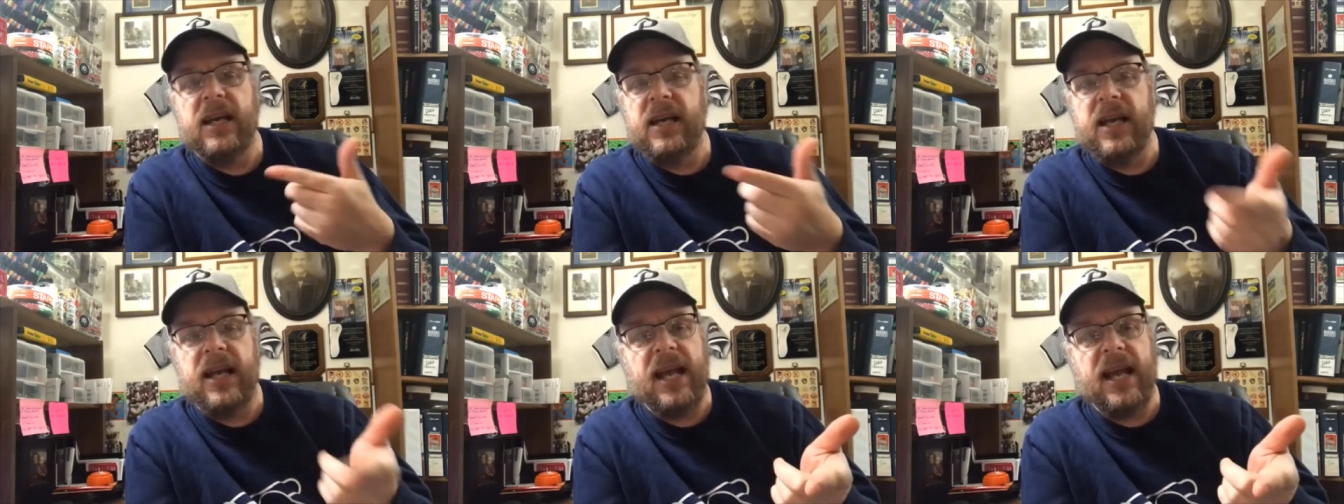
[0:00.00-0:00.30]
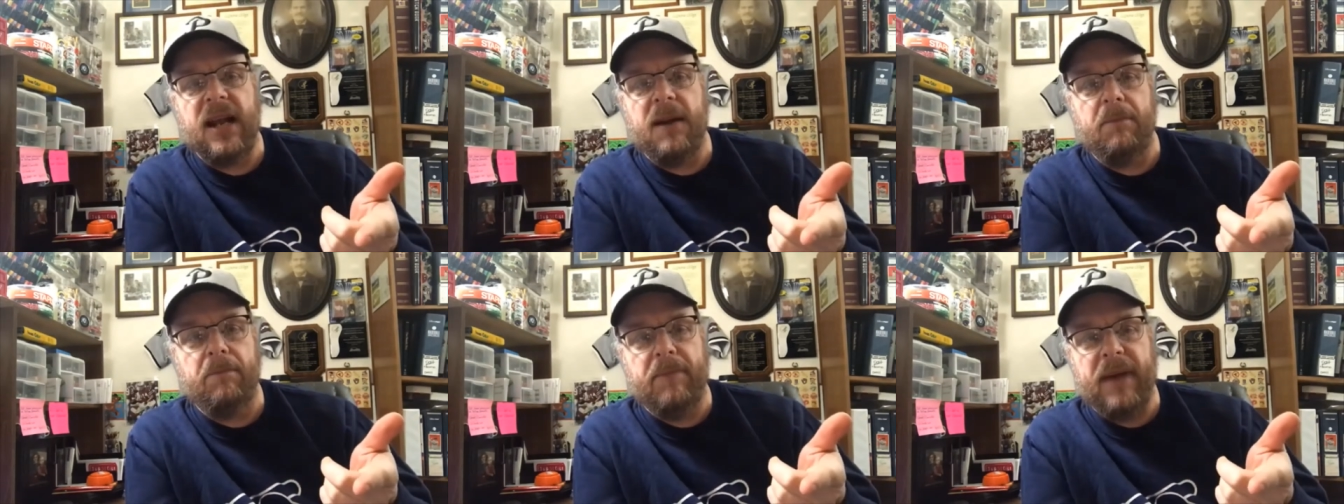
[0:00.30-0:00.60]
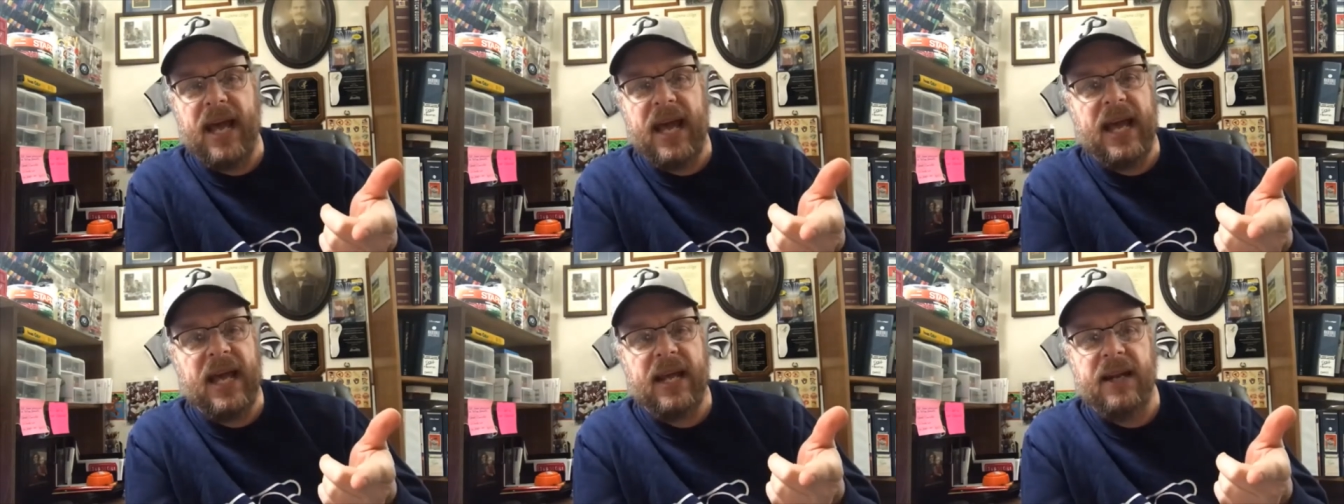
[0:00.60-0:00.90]
He had a
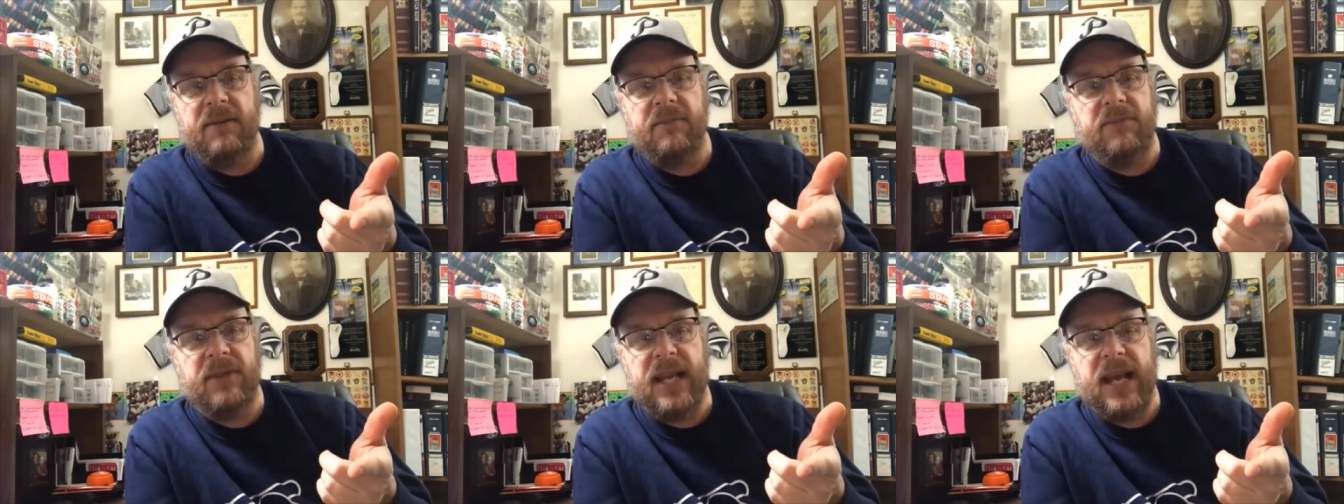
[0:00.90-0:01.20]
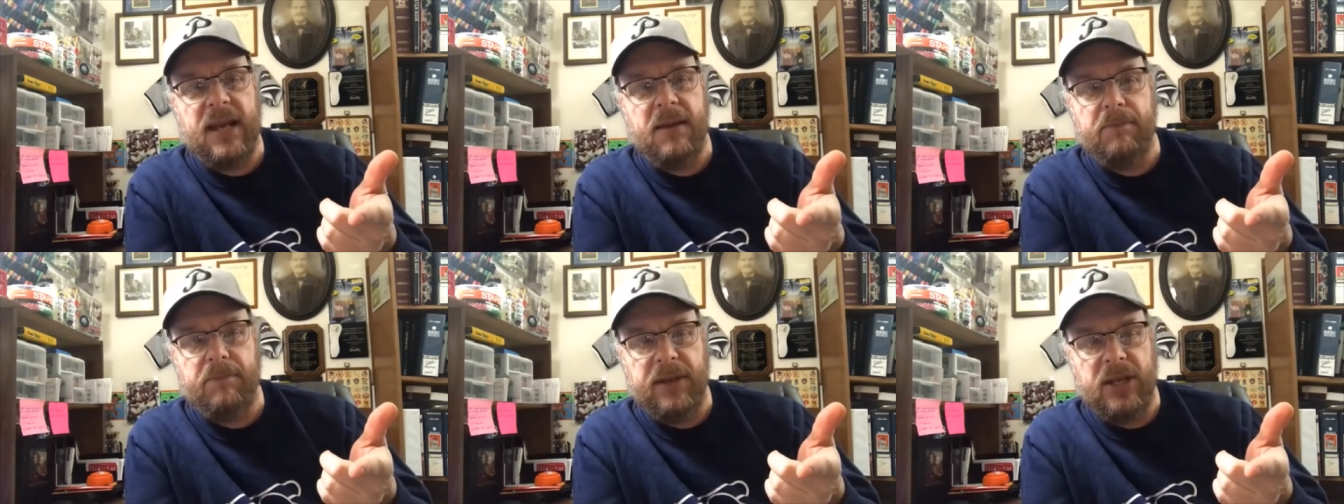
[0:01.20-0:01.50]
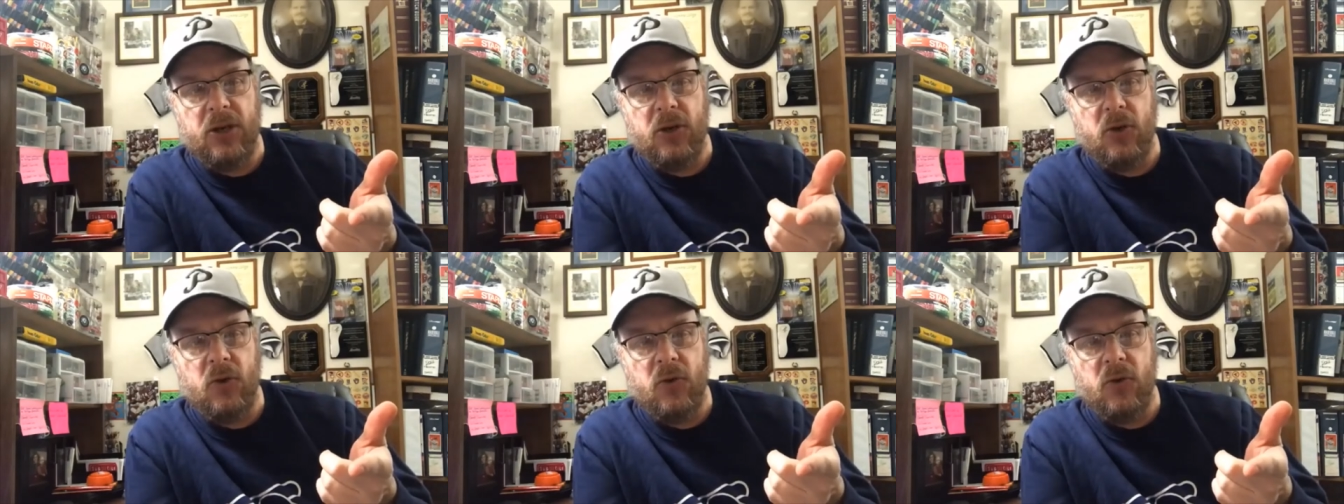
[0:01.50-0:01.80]
bad
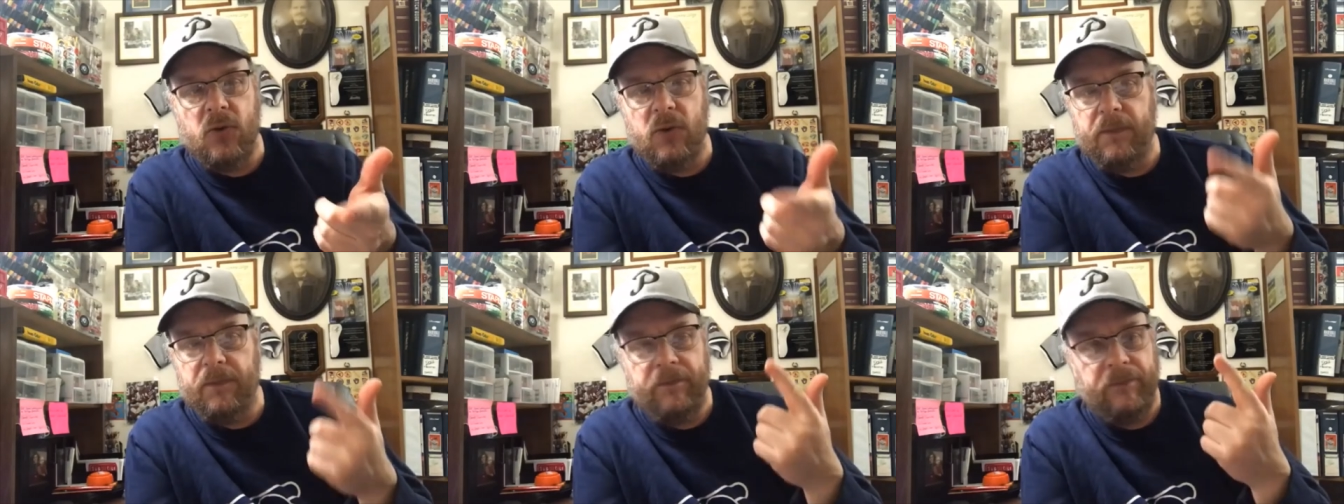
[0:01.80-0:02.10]
debut.